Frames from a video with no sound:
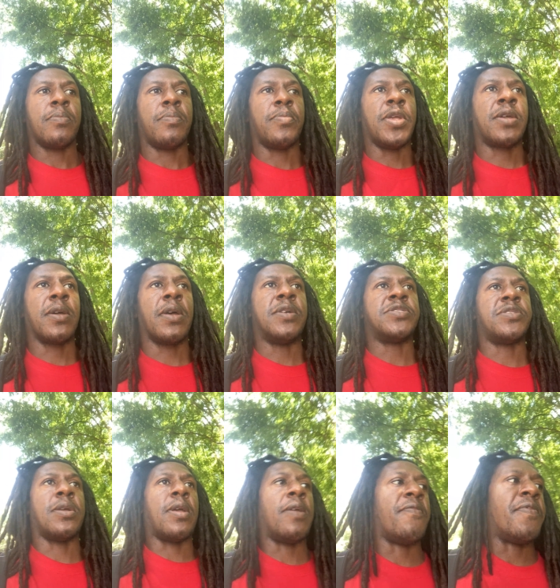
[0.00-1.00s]
Because
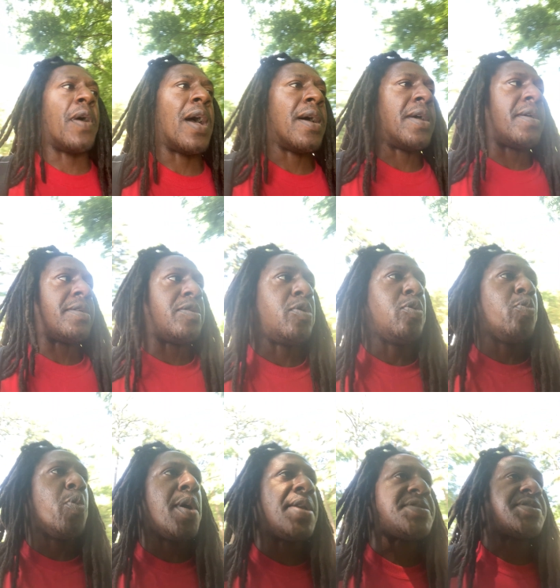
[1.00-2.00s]
if I you wanted